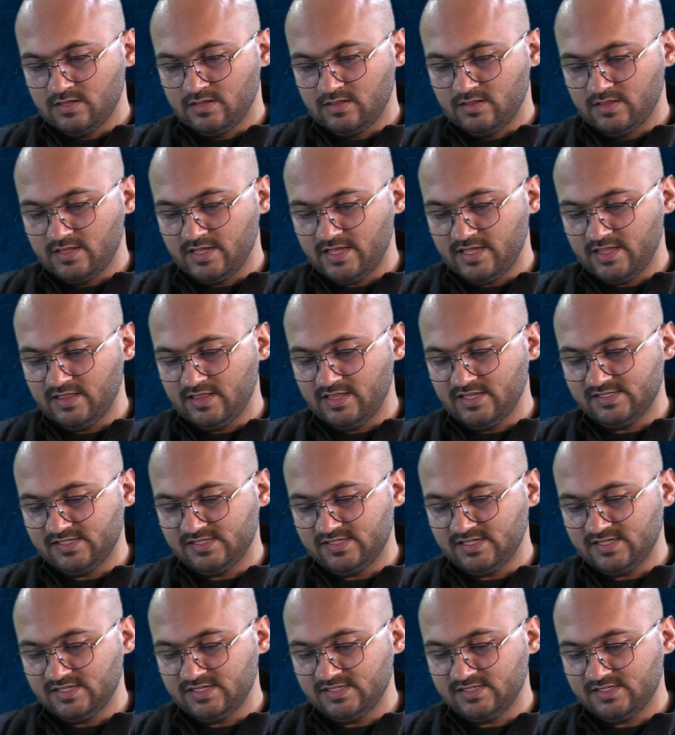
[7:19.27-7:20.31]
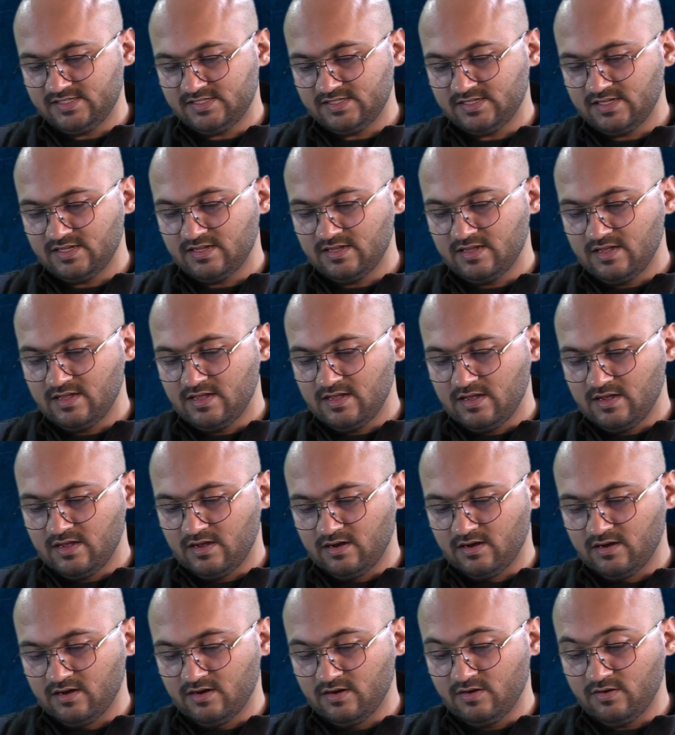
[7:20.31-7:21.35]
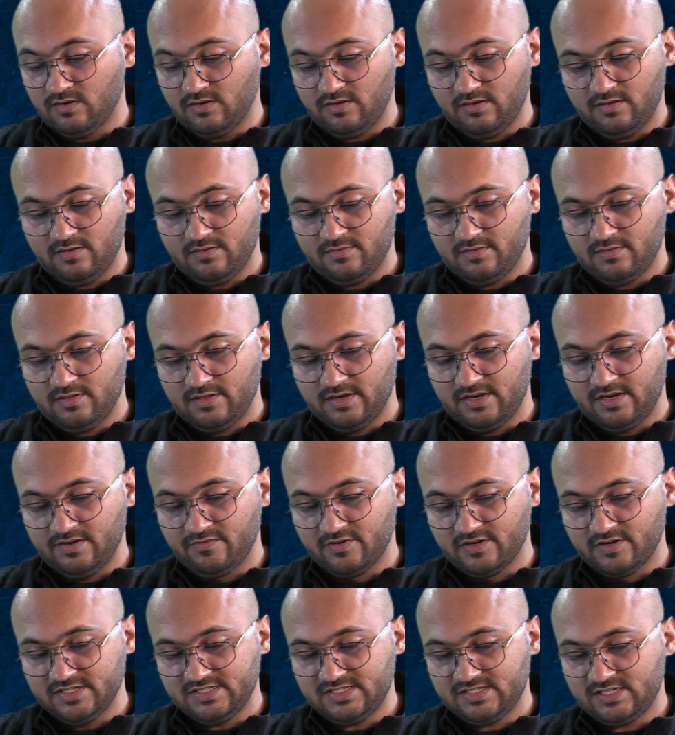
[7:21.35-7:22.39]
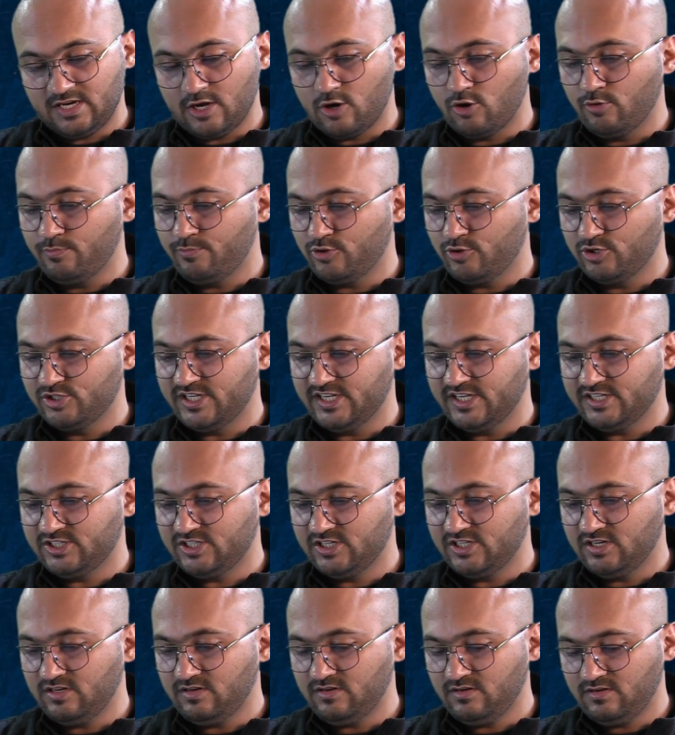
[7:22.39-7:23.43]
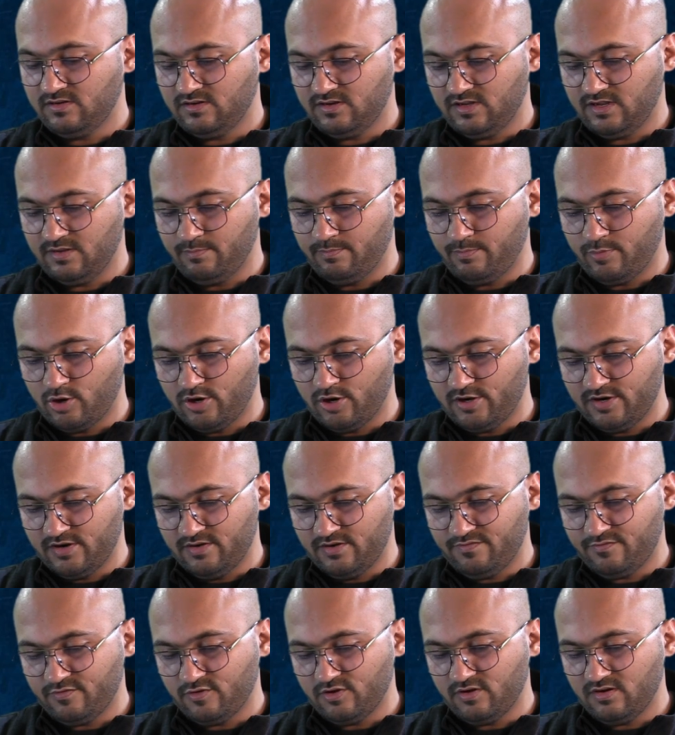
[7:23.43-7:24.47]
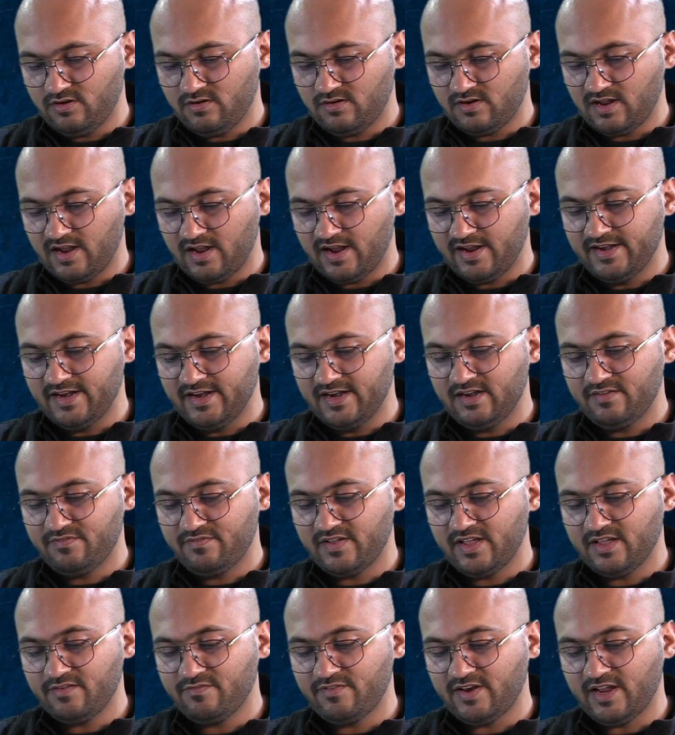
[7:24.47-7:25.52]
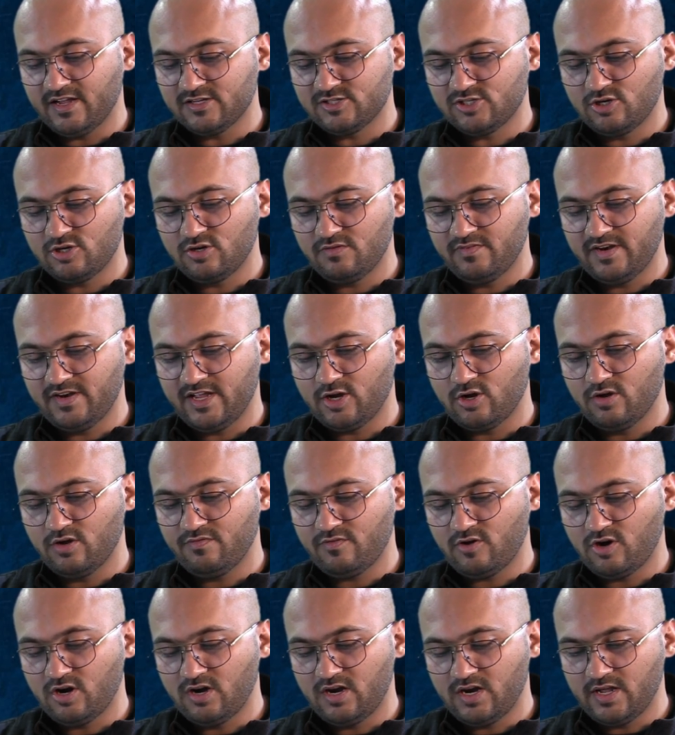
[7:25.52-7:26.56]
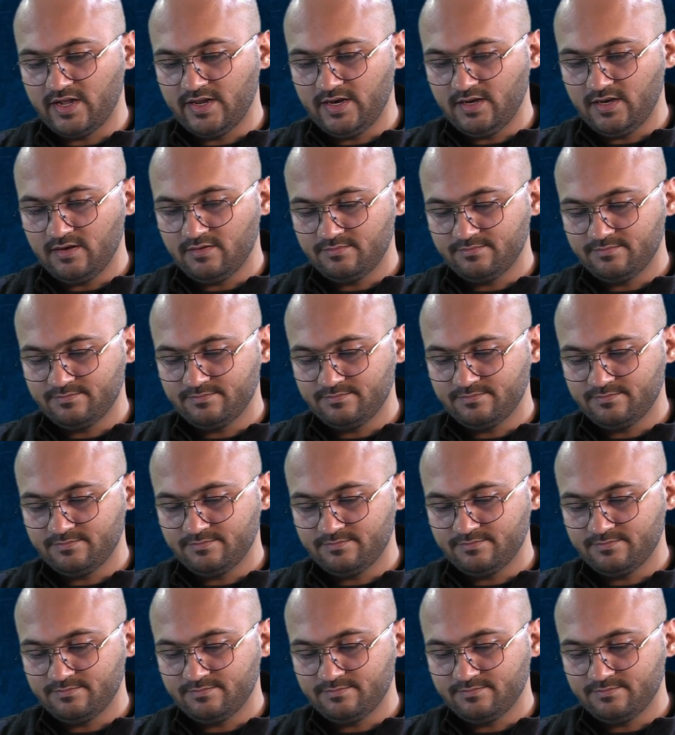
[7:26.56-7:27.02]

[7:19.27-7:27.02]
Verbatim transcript: Then this is uh, reverse down projection, important for identifying fracture of neck of condyle.